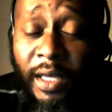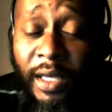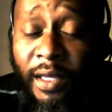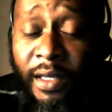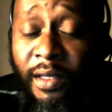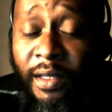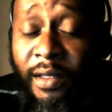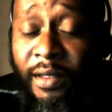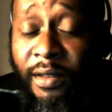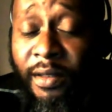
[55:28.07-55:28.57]

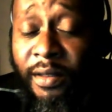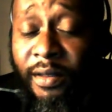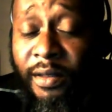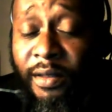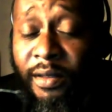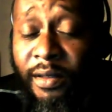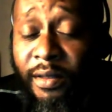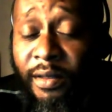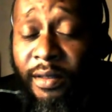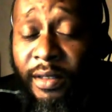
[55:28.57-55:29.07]
And
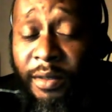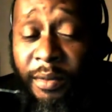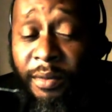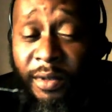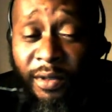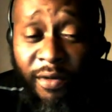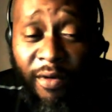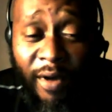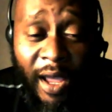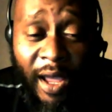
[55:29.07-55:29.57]

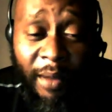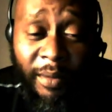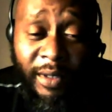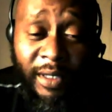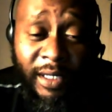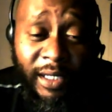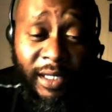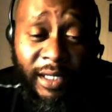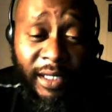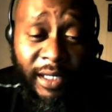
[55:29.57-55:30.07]

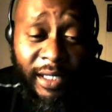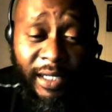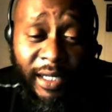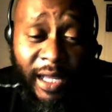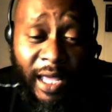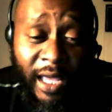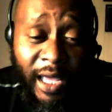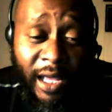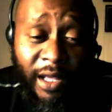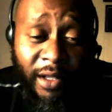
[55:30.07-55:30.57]
subscribe to the
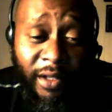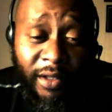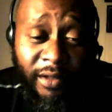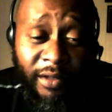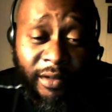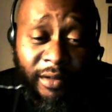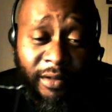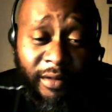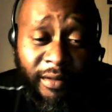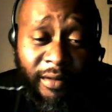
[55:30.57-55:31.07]

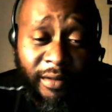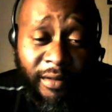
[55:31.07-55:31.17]
channel.